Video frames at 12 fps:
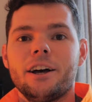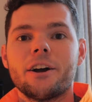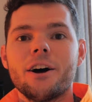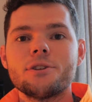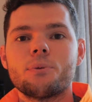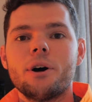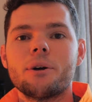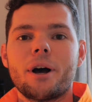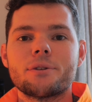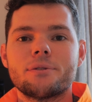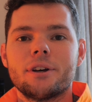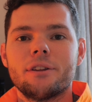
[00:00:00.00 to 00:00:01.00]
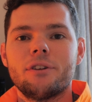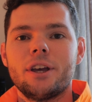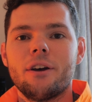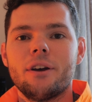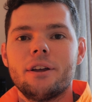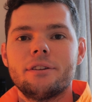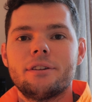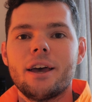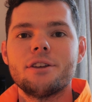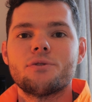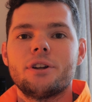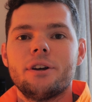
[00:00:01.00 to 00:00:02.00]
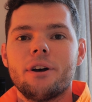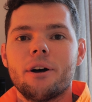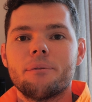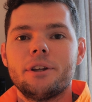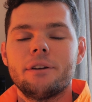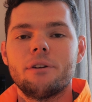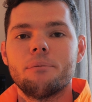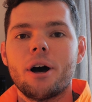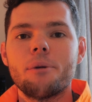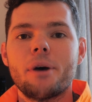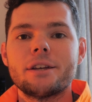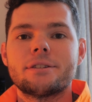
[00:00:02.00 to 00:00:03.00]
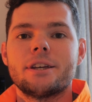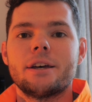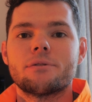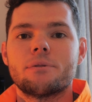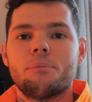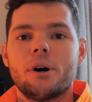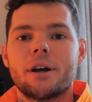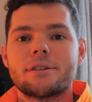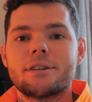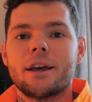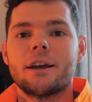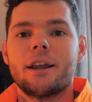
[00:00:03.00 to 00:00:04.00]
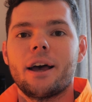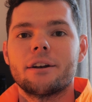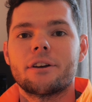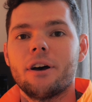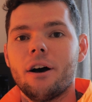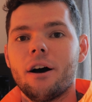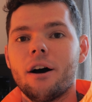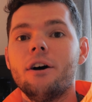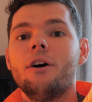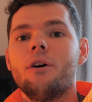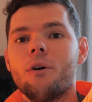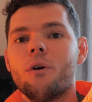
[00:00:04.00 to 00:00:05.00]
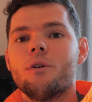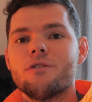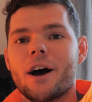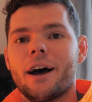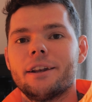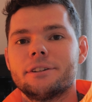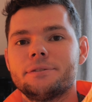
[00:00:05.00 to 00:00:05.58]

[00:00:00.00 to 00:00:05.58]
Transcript: Hi guys, welcome back to another video. In today's video I'm going to give you my best tips for buying a second-hand car or van.